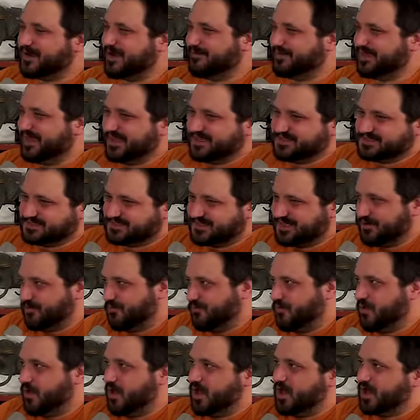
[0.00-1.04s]
probably can't just like
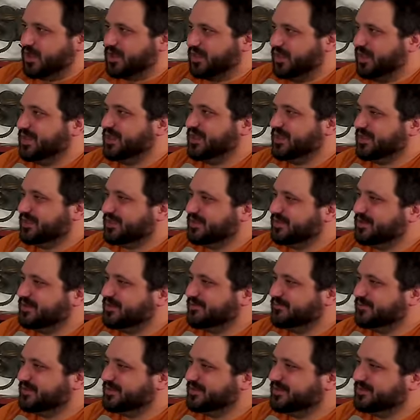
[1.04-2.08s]
walk in.
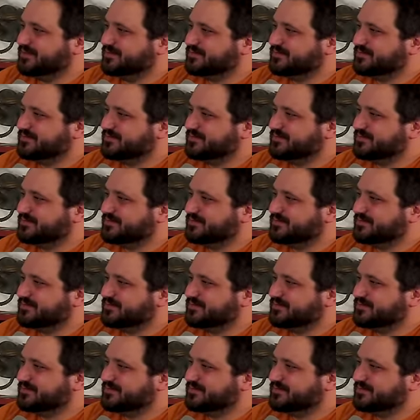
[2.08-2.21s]
I mean,